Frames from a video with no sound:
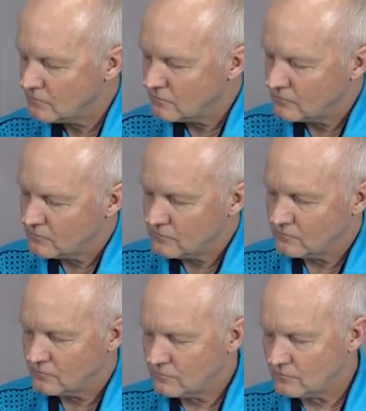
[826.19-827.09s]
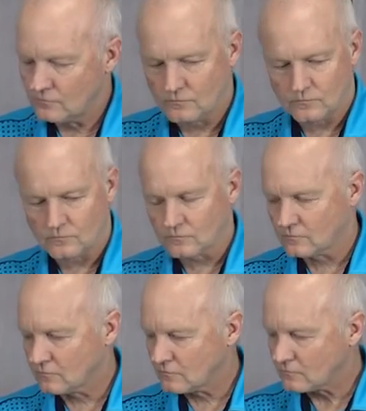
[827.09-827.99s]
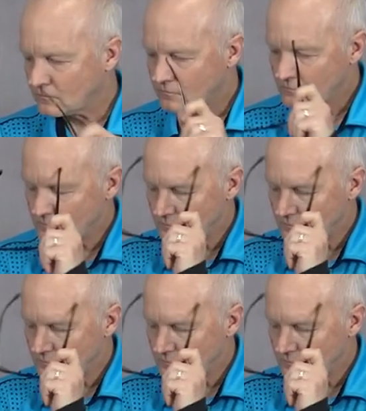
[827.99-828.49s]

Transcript: (not speaking)